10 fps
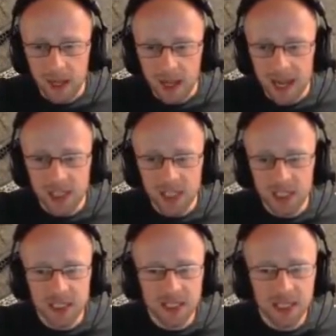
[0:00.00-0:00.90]
As you
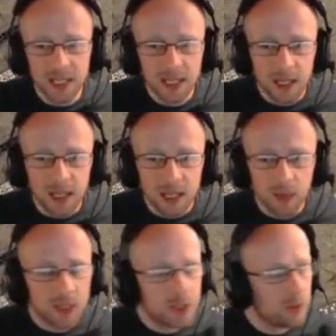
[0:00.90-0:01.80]
can see,
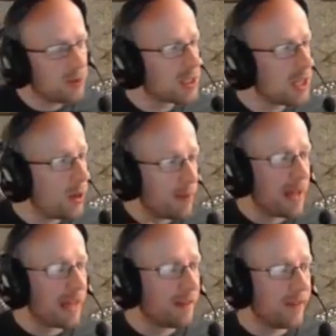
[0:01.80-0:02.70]
we, there's no
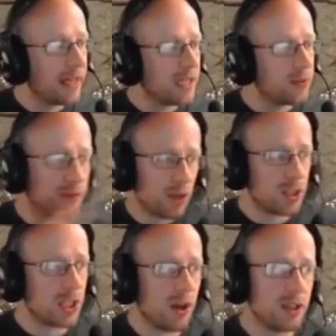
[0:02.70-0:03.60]
impact phase. We've not
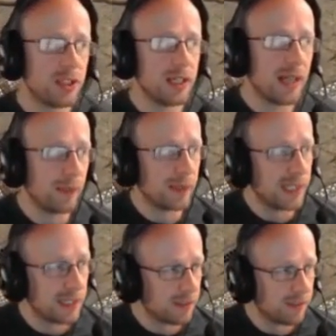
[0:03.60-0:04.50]
charged in like we
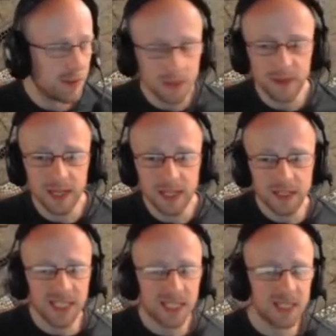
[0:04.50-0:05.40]
did in the first phase.
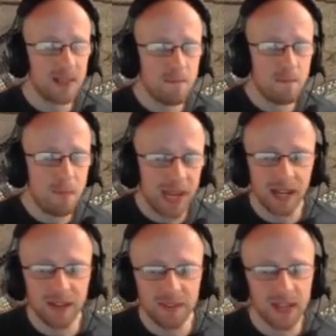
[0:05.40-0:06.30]
This is the
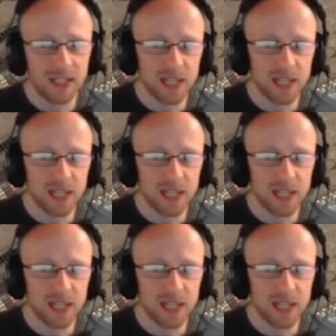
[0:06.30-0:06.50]
melee phase.